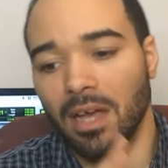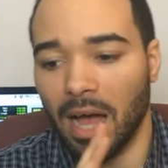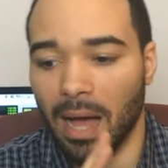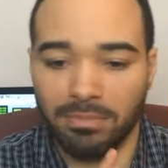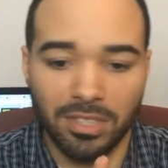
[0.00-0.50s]

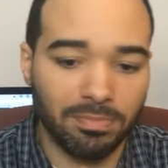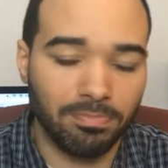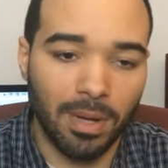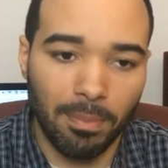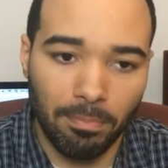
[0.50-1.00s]
I'm just
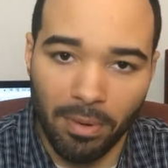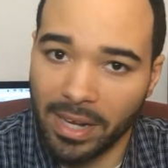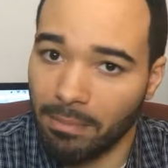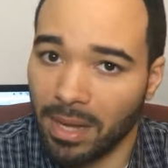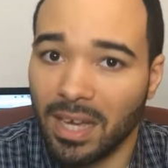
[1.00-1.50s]

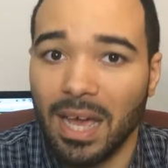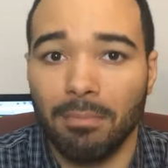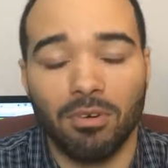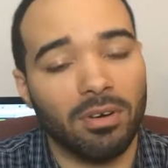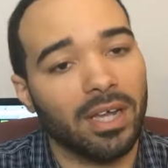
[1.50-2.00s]
bringing my
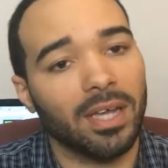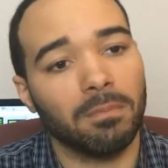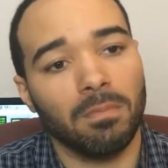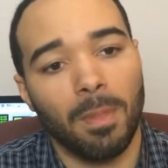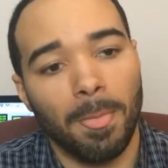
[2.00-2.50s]
camera
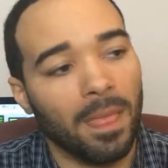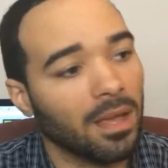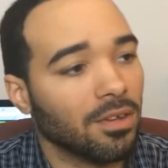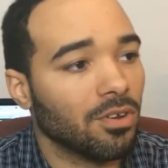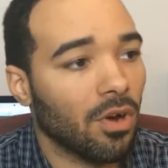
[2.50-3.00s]
in.
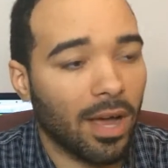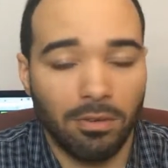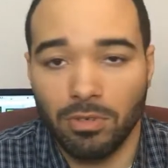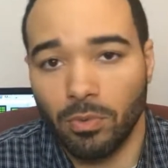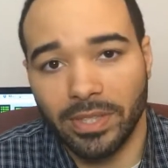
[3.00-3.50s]
I
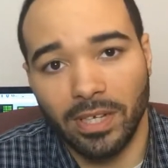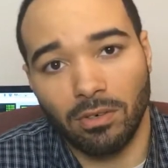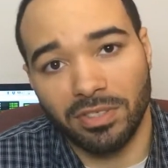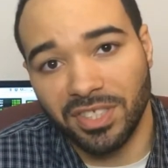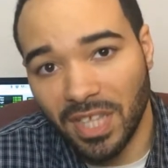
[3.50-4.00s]
don't know what they're
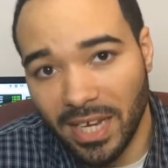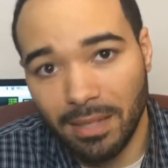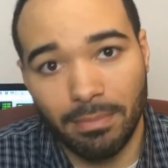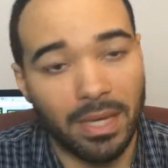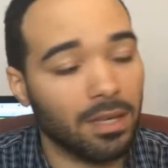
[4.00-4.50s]
gonna say to
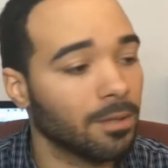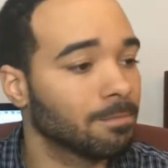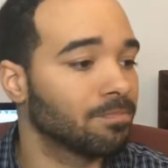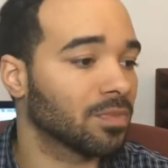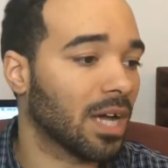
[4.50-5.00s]
me.
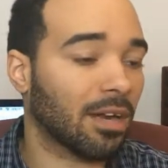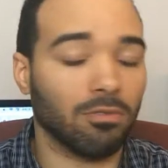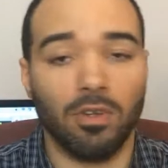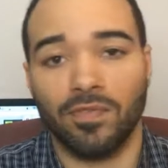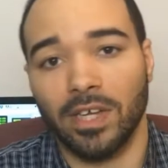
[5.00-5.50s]
I don't
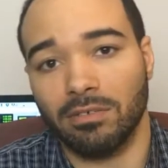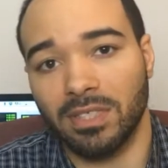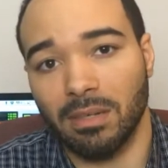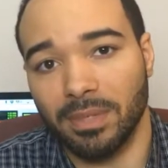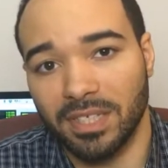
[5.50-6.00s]
know if they're gonna
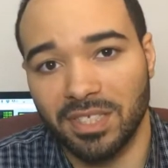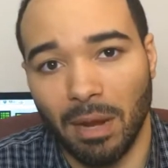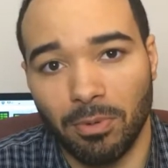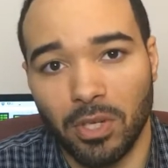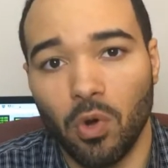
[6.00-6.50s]
tell me to
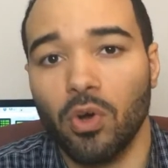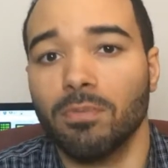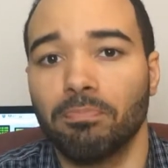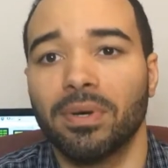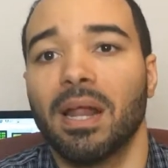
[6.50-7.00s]
stop
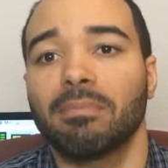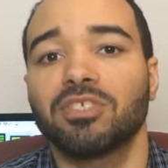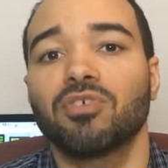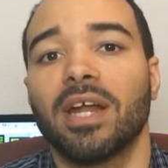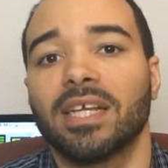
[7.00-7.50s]
recording, but I'm gonna
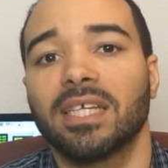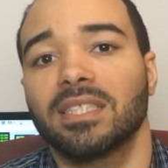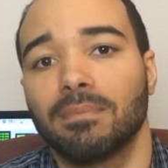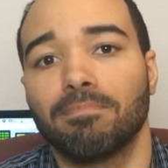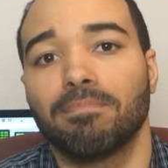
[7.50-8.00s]
try to get
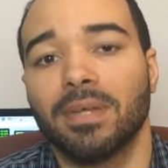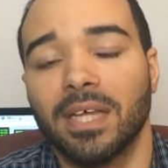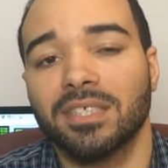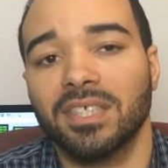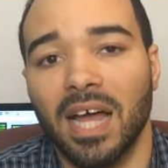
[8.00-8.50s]
the
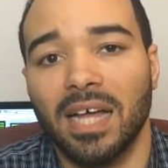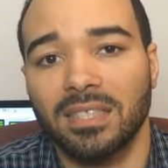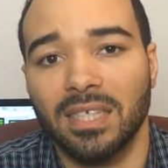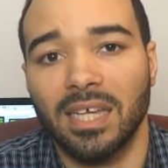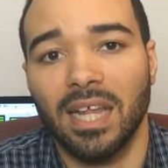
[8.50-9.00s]
best
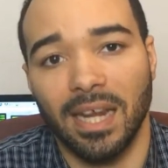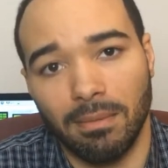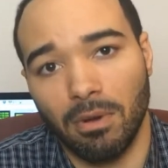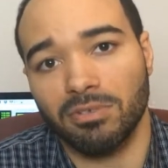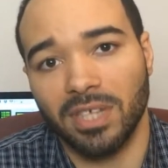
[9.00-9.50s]
content and the
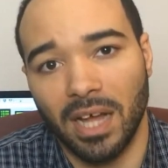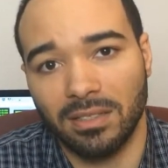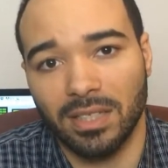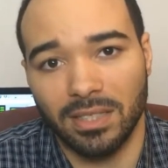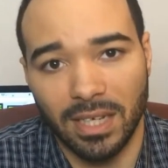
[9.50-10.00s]
most
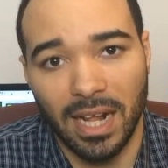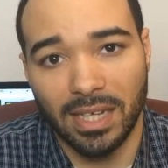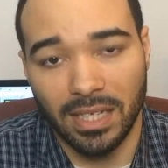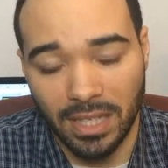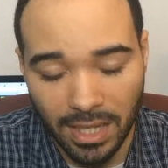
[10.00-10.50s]
content that I
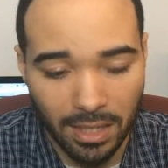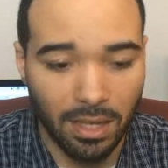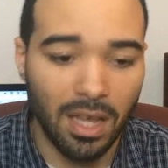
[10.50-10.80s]
can get,